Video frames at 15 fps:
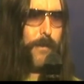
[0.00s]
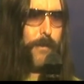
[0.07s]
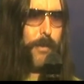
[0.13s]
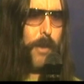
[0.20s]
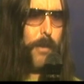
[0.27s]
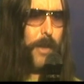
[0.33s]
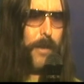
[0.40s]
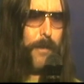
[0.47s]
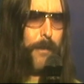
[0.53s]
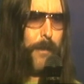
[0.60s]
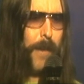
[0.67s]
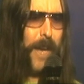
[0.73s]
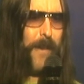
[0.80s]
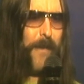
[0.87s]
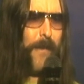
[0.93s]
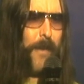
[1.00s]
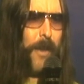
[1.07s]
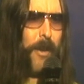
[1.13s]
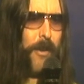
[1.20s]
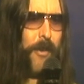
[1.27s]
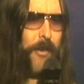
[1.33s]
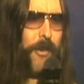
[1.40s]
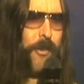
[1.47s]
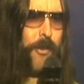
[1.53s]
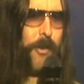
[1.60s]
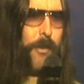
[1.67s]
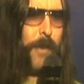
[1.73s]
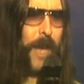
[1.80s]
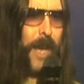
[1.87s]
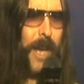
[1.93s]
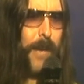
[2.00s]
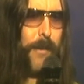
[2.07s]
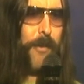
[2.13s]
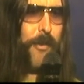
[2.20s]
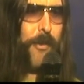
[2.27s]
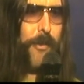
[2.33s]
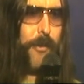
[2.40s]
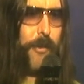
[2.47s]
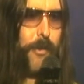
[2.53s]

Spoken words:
probably a back focus issue perhaps,